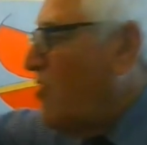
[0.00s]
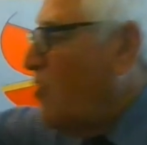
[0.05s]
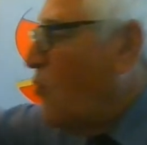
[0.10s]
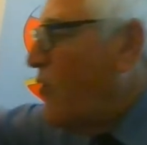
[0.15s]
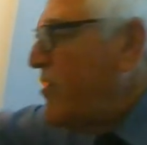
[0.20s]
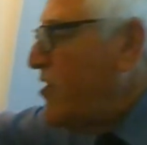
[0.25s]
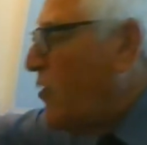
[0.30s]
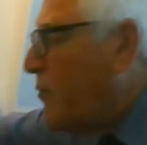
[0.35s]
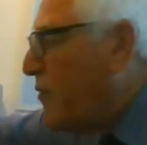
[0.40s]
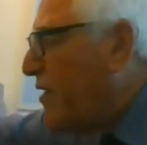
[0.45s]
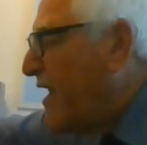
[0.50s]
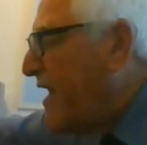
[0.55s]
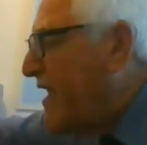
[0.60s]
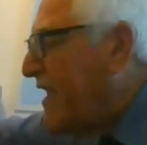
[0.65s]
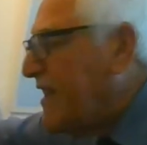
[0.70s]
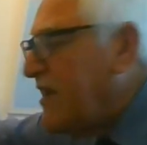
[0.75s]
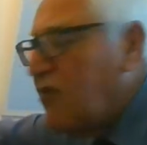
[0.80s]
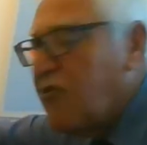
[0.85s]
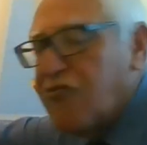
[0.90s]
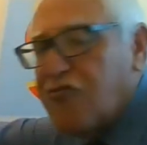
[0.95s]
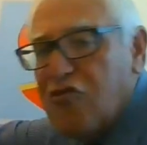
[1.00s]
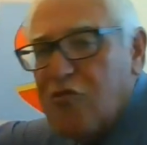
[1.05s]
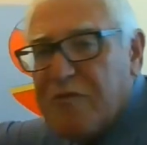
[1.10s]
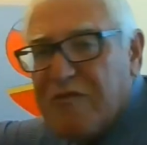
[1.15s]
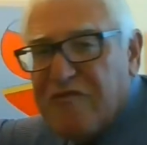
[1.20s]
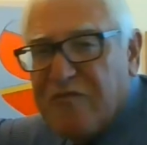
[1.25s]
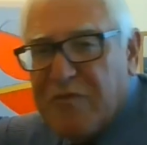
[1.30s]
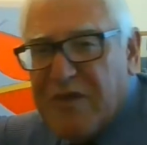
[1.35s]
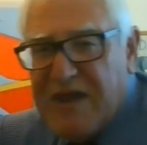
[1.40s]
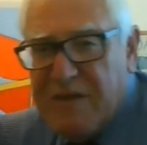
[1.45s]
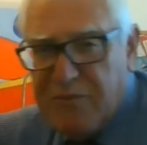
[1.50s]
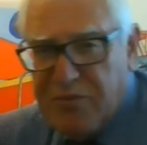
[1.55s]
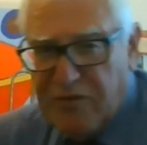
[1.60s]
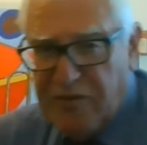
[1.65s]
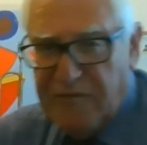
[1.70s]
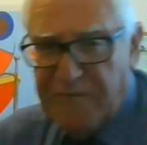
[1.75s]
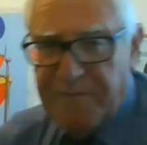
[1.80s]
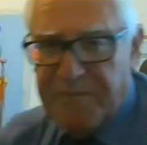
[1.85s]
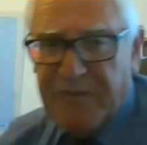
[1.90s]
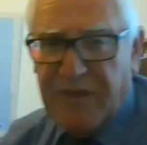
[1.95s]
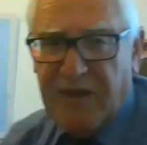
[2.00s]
When you're playing in a group of people,